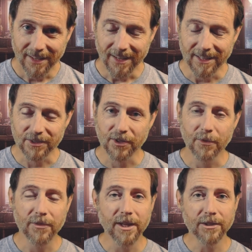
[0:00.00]
And so
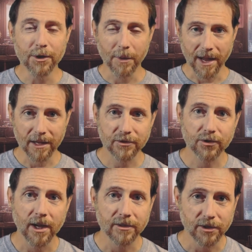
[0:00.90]
then you ask
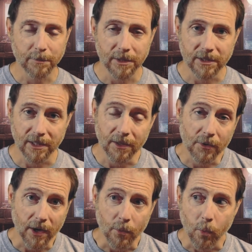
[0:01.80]
ChatGPT,
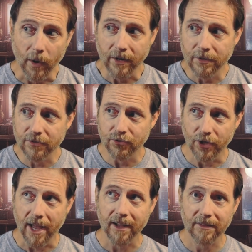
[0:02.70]
okay, where does
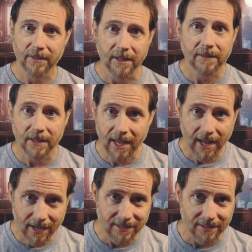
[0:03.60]
Jack think the
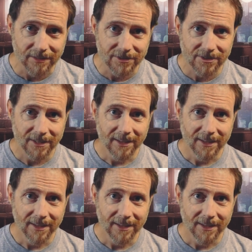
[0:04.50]
cat is?